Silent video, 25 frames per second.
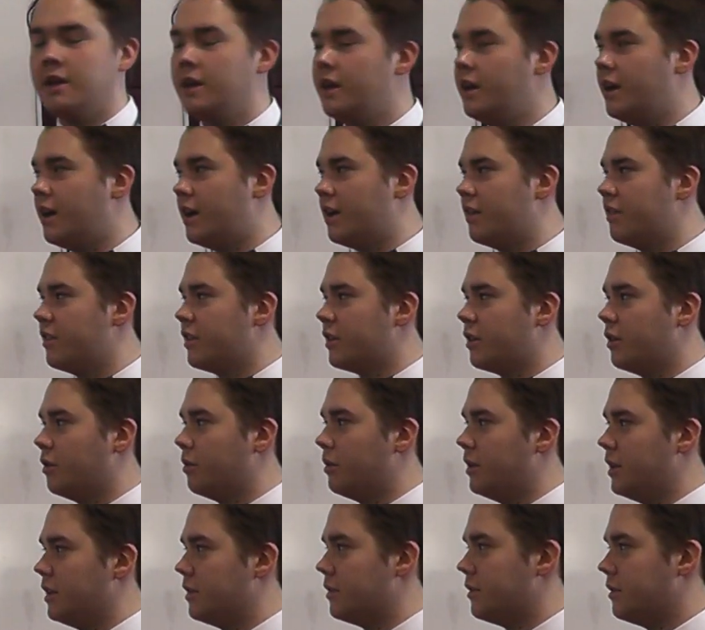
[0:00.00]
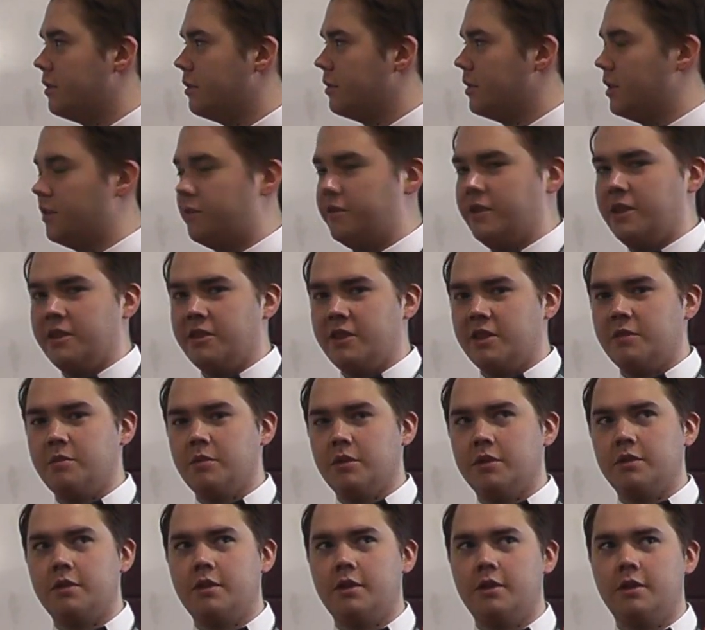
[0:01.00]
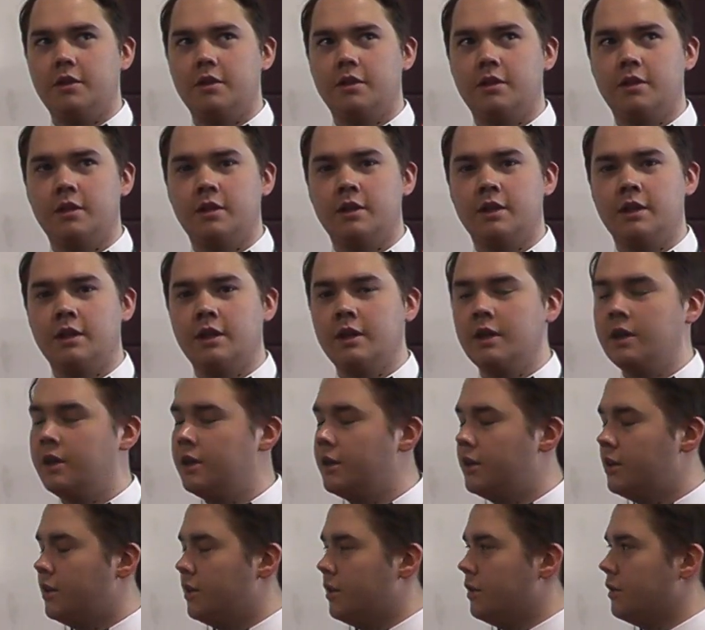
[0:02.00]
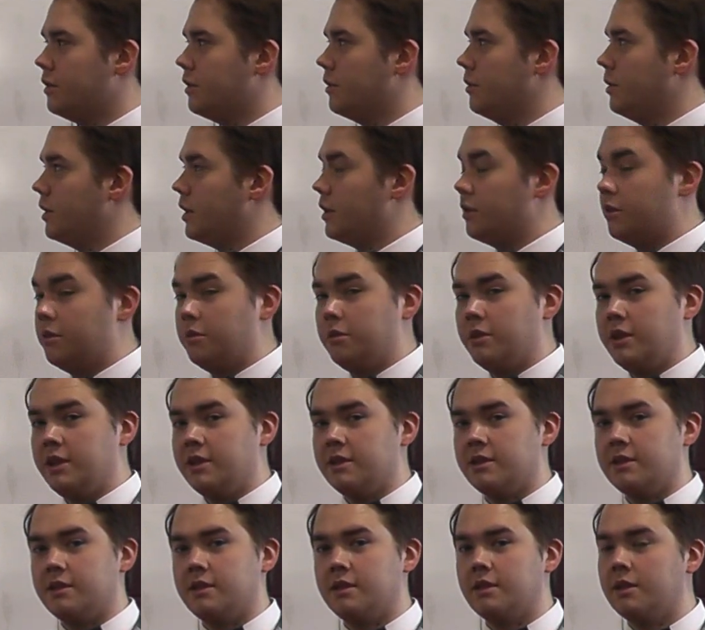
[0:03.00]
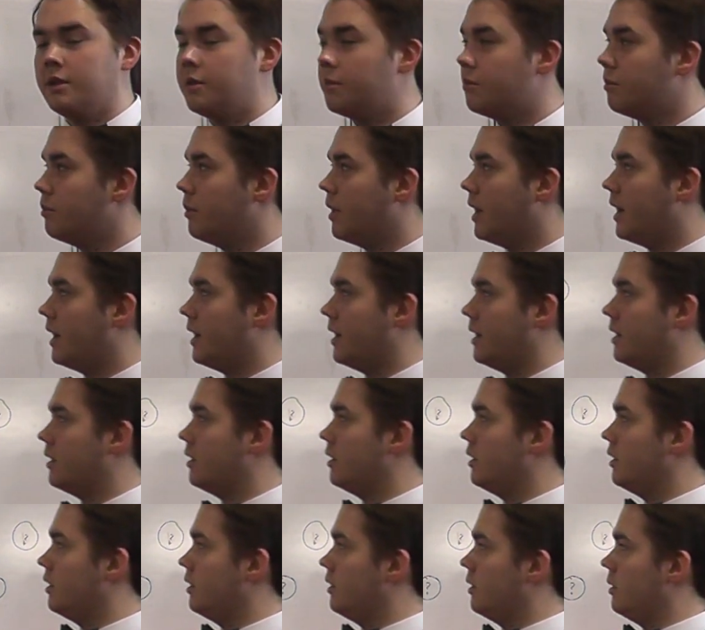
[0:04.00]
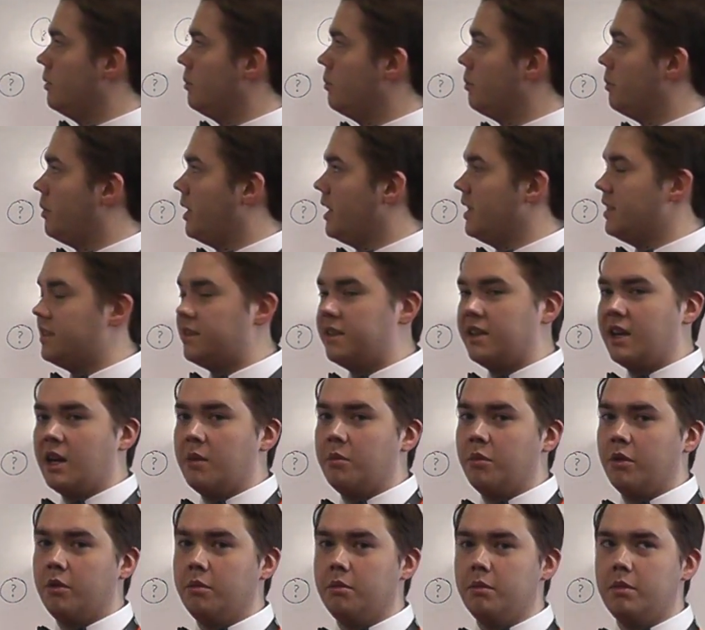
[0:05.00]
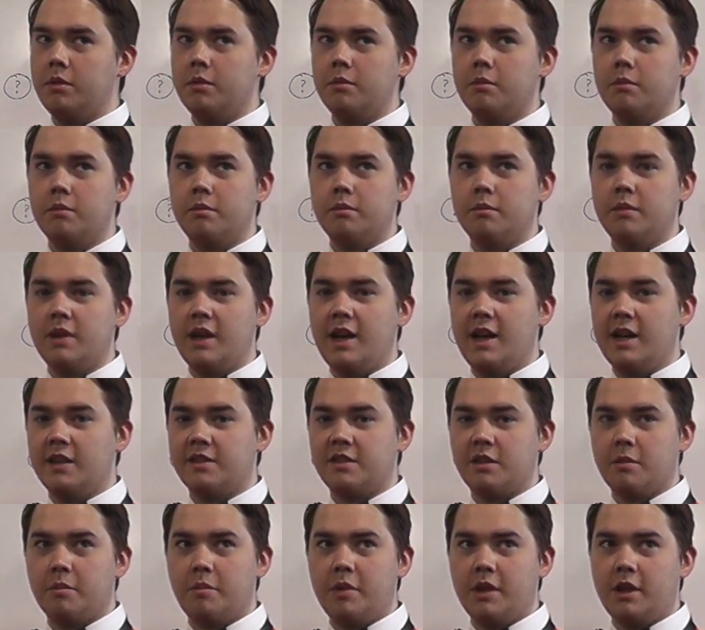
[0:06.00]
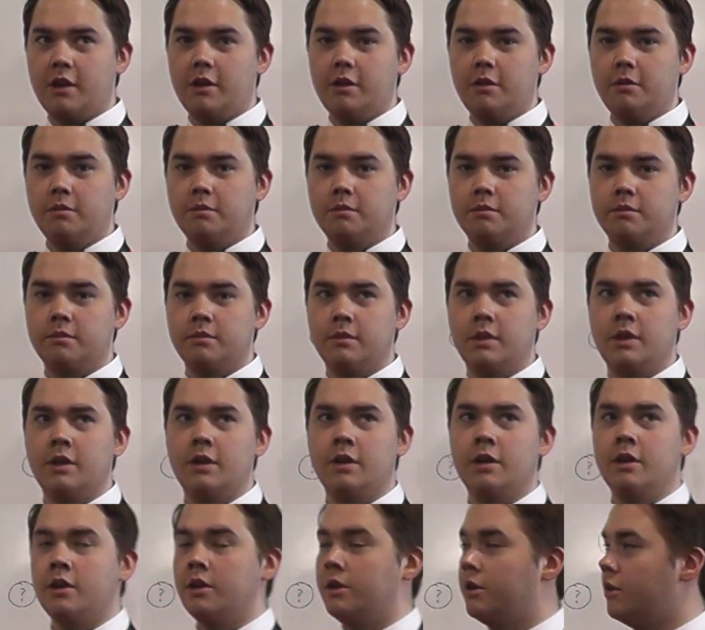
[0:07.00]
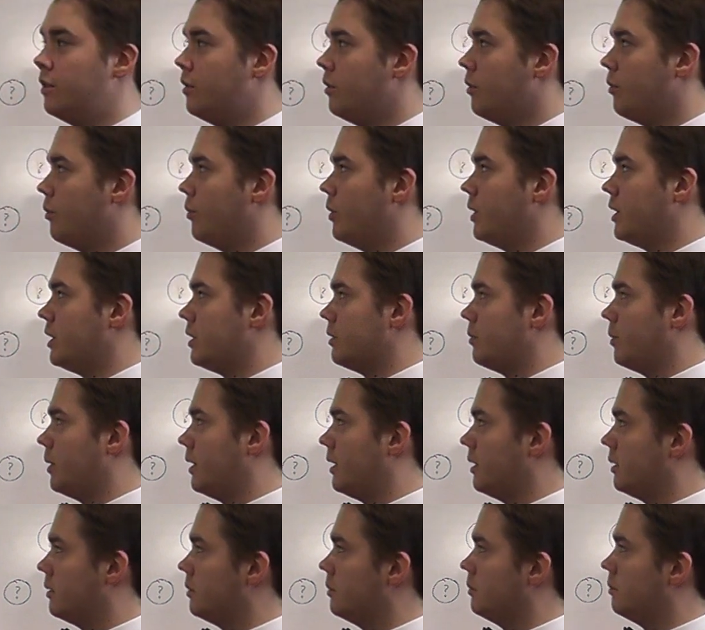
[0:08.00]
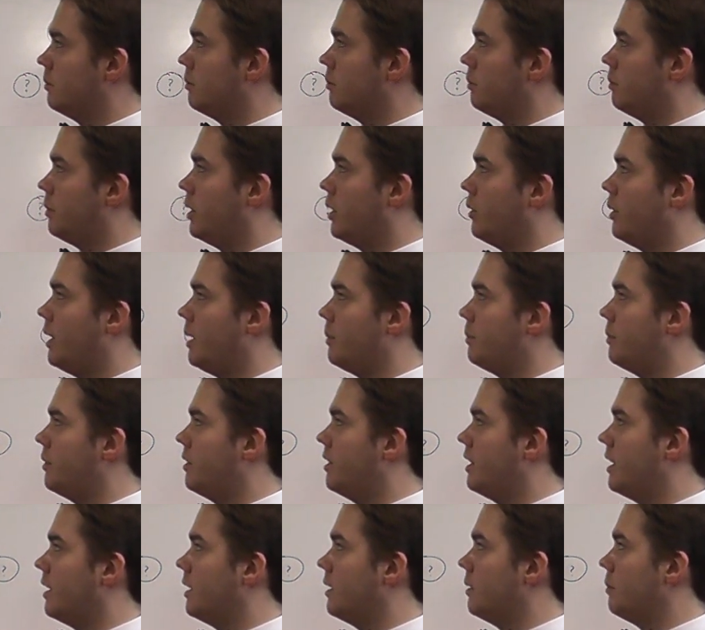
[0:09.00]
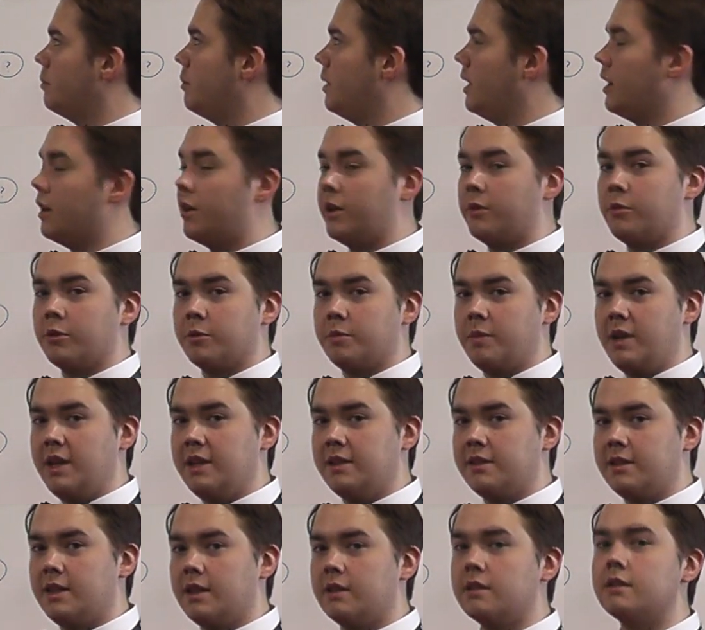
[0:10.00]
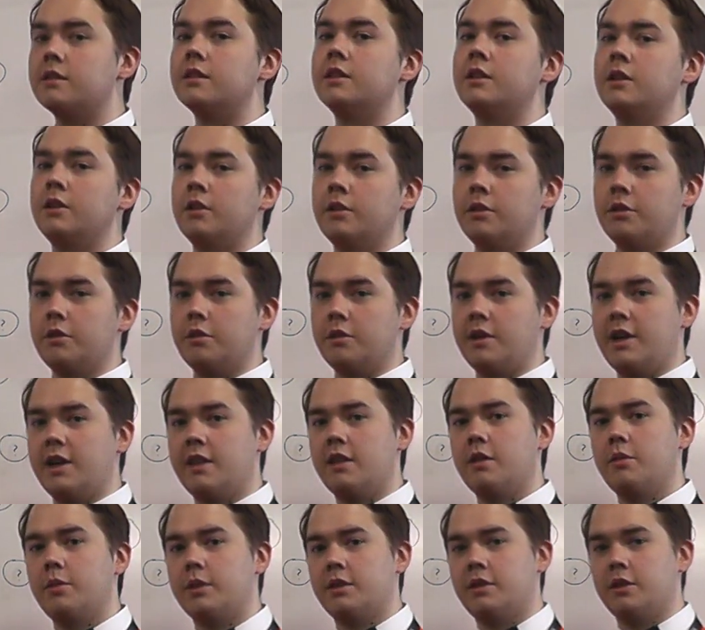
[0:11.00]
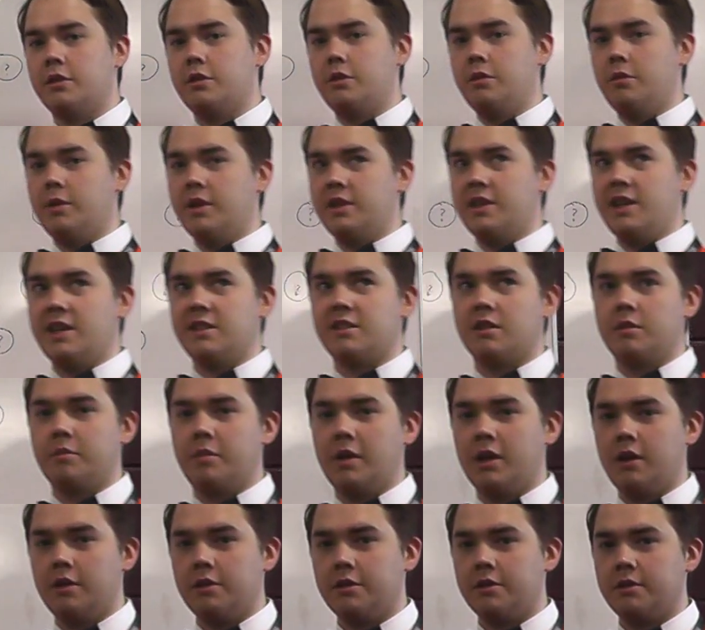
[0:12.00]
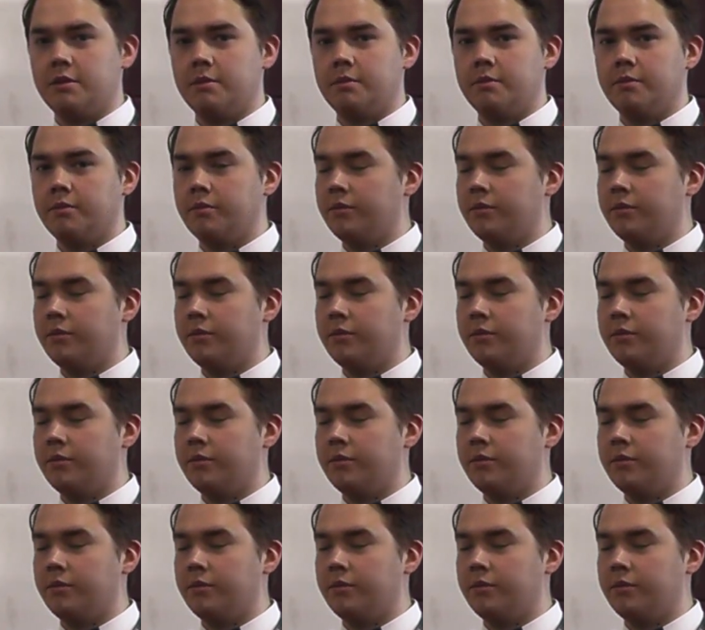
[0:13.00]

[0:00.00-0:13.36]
And the goal is to defeat this monster. So you can do this by placing a bomb at some pillar, which will blow up the pillar it was placed at, together with the two adjacent pillars.